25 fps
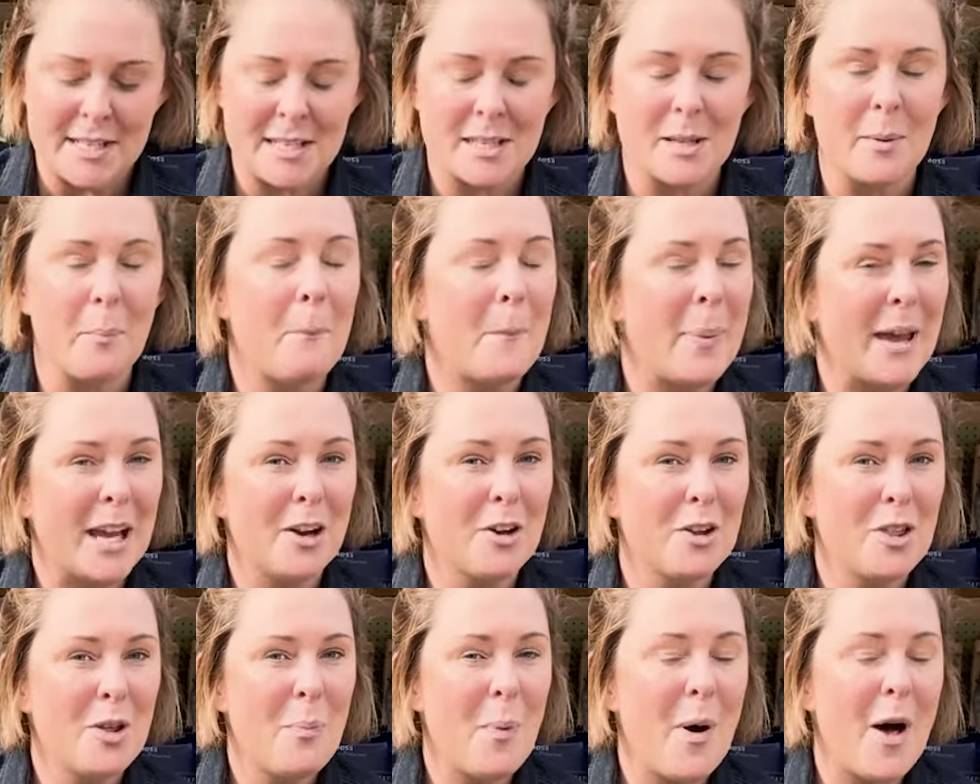The
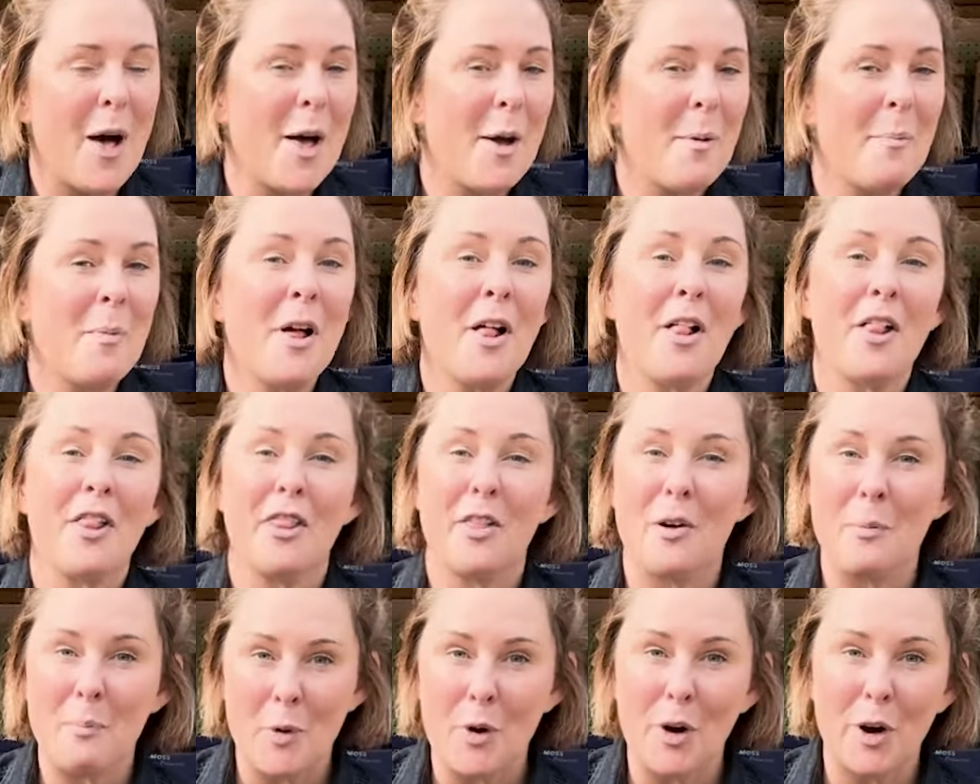bigger the bulb,
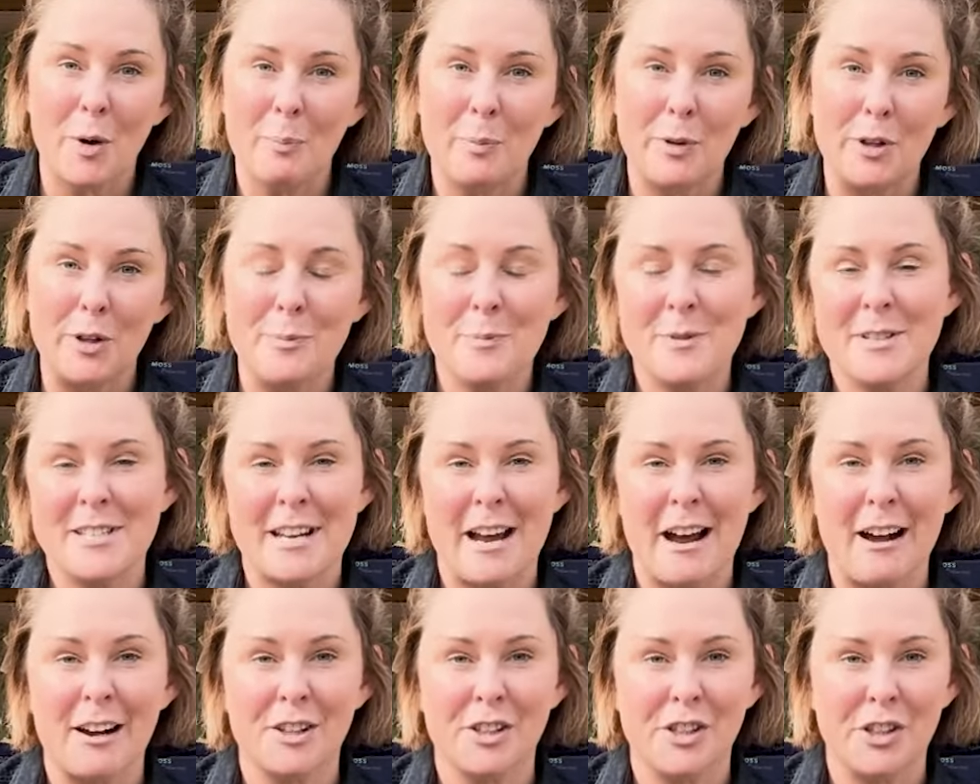the more bloom
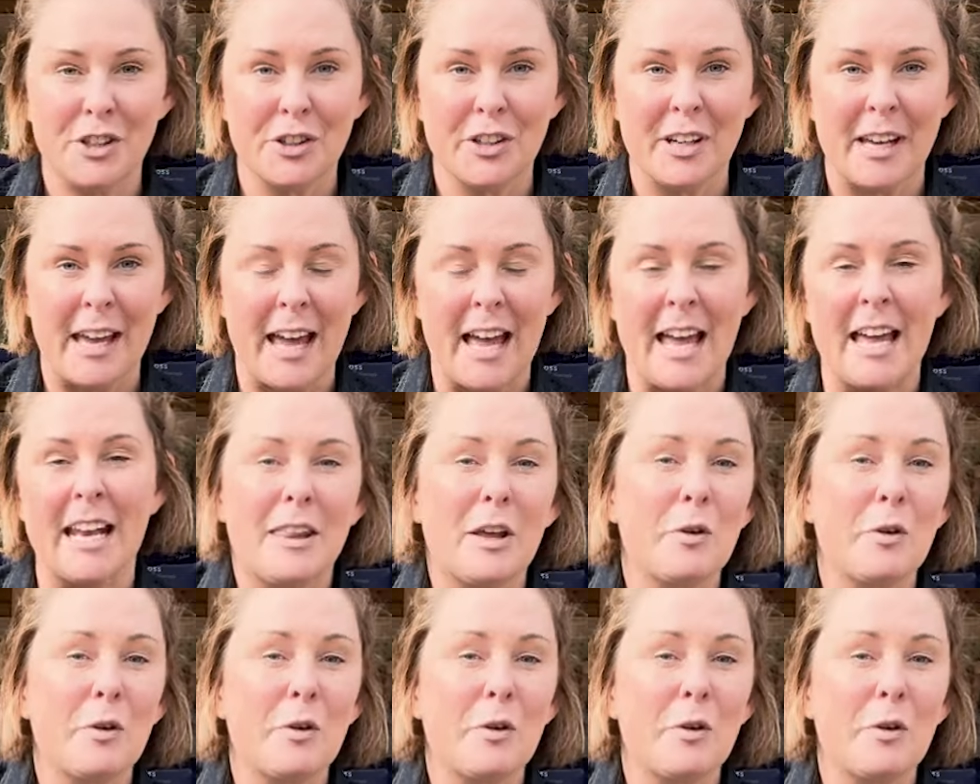stalks you'll get.